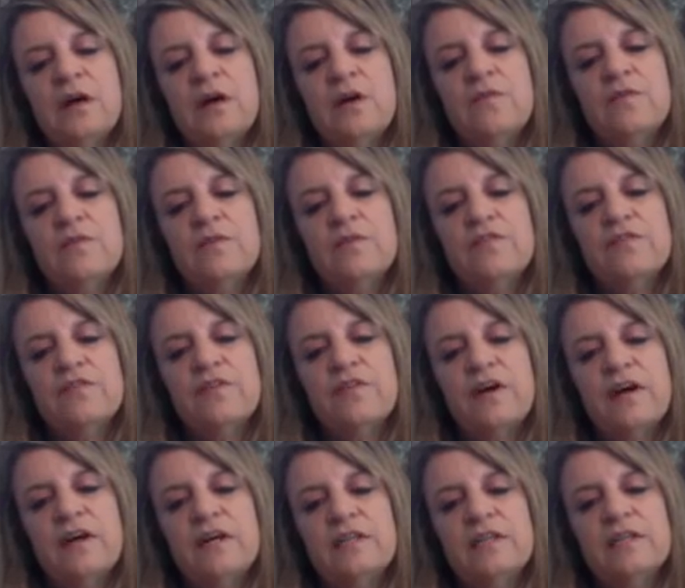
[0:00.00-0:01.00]
over the
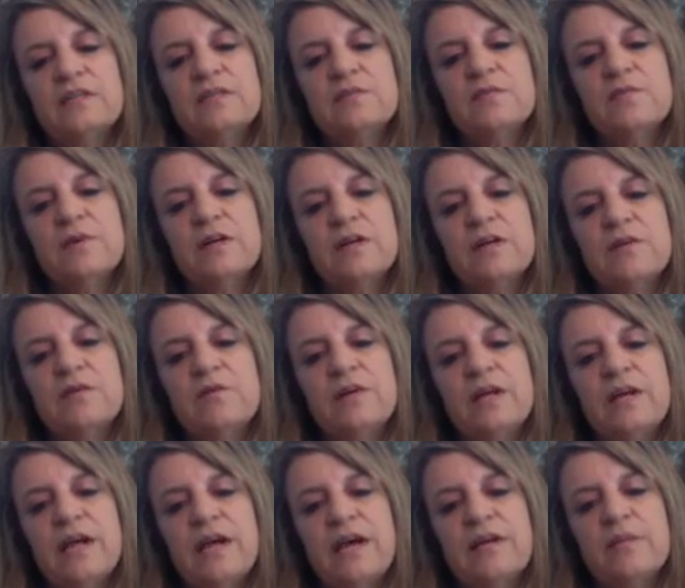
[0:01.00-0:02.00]
front where
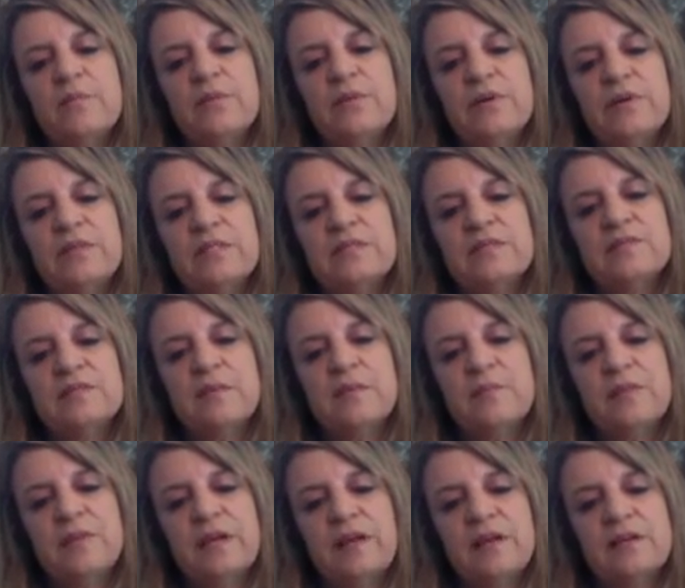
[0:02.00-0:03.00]
we had a print of
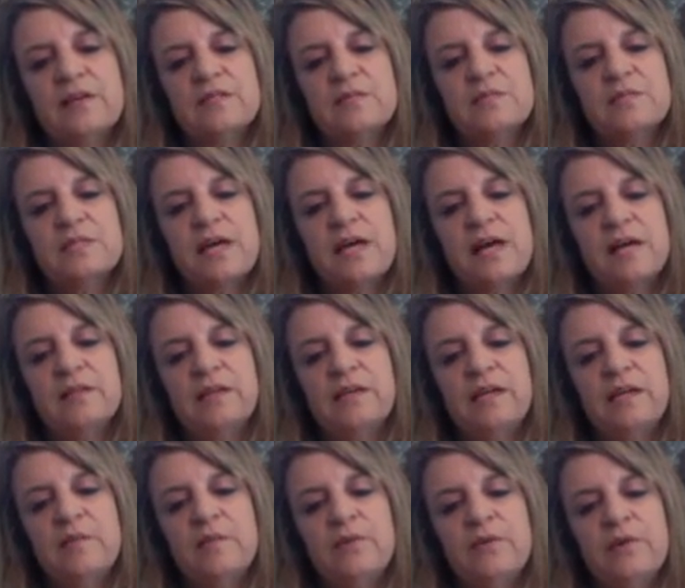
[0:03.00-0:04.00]
something else. It was a holiday